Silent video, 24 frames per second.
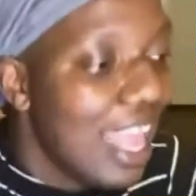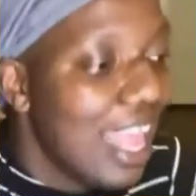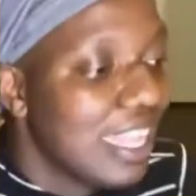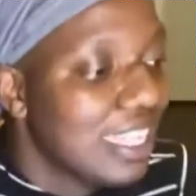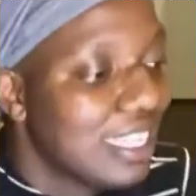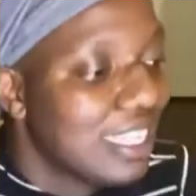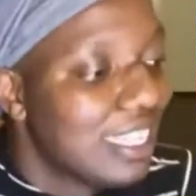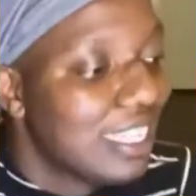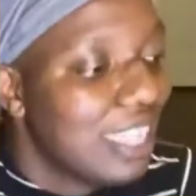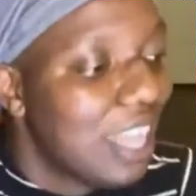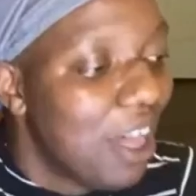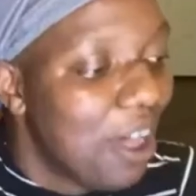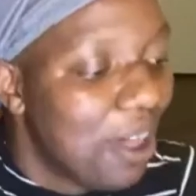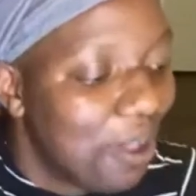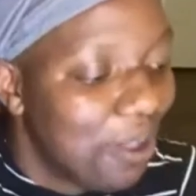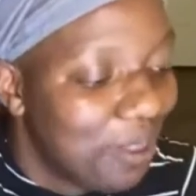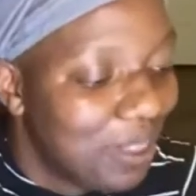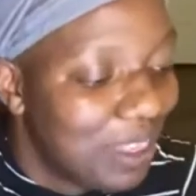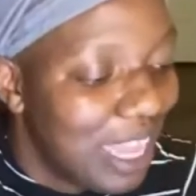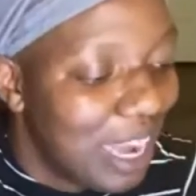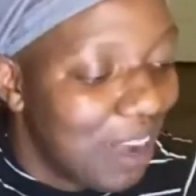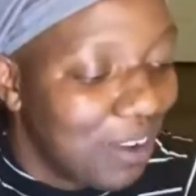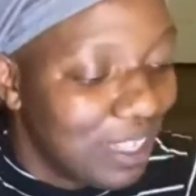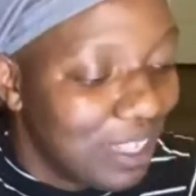So
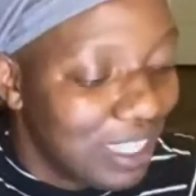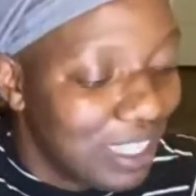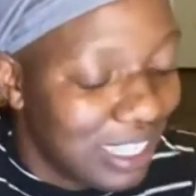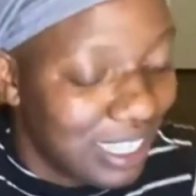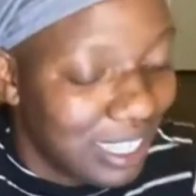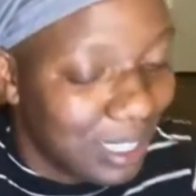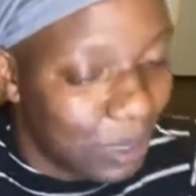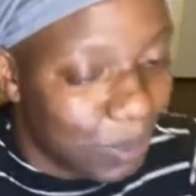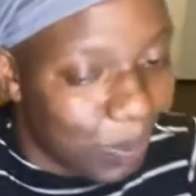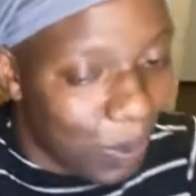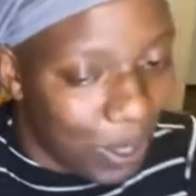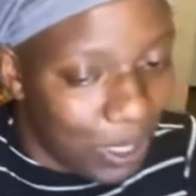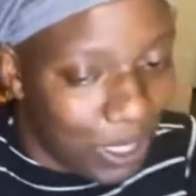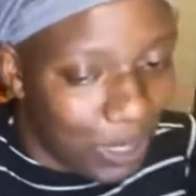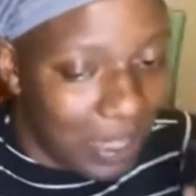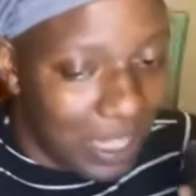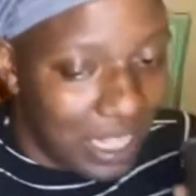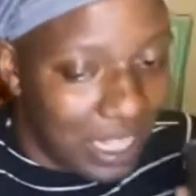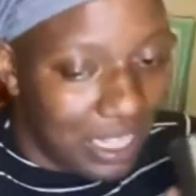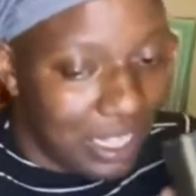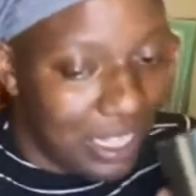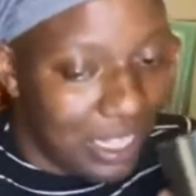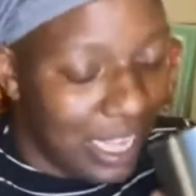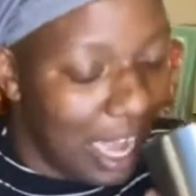there was supposed to be
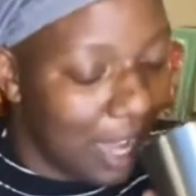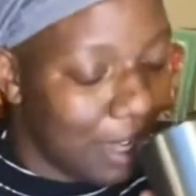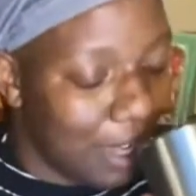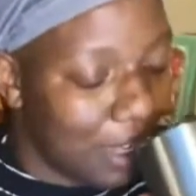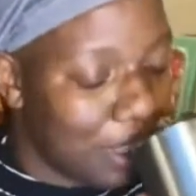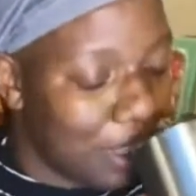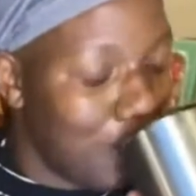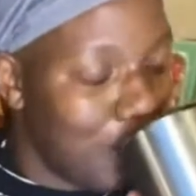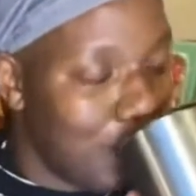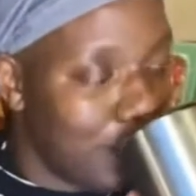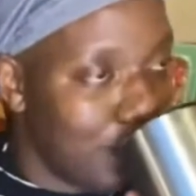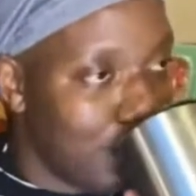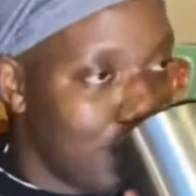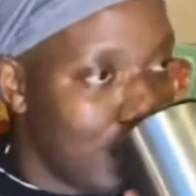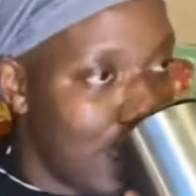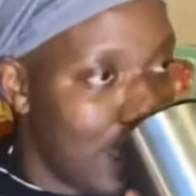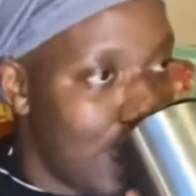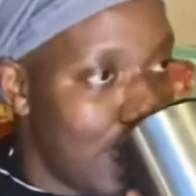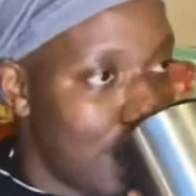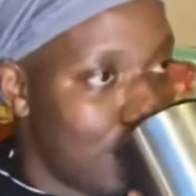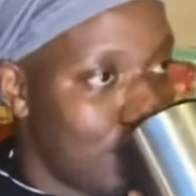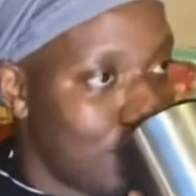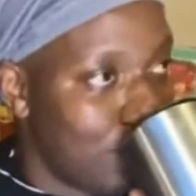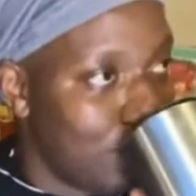this documentary
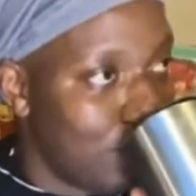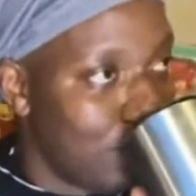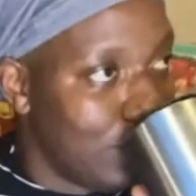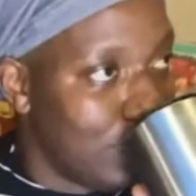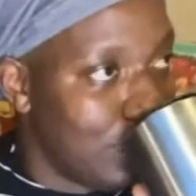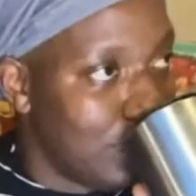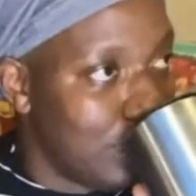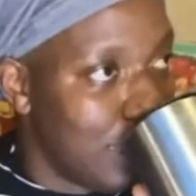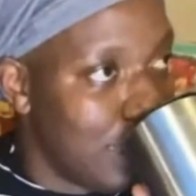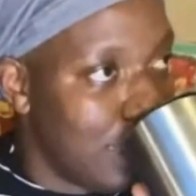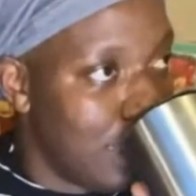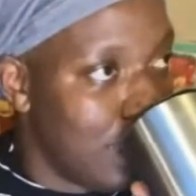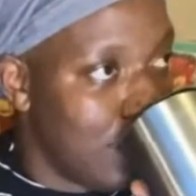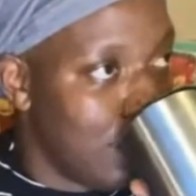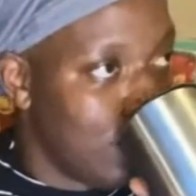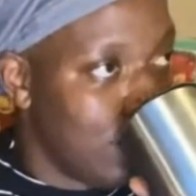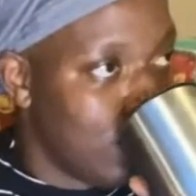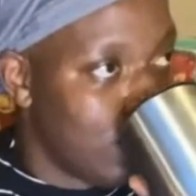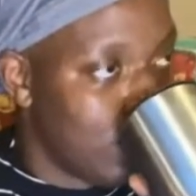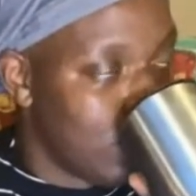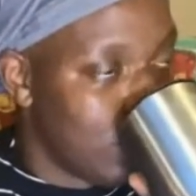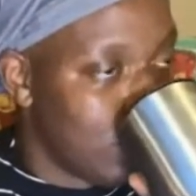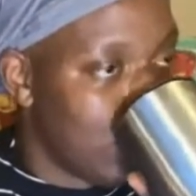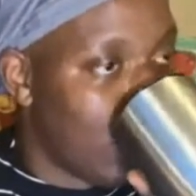out on Rick
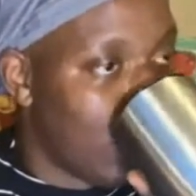James.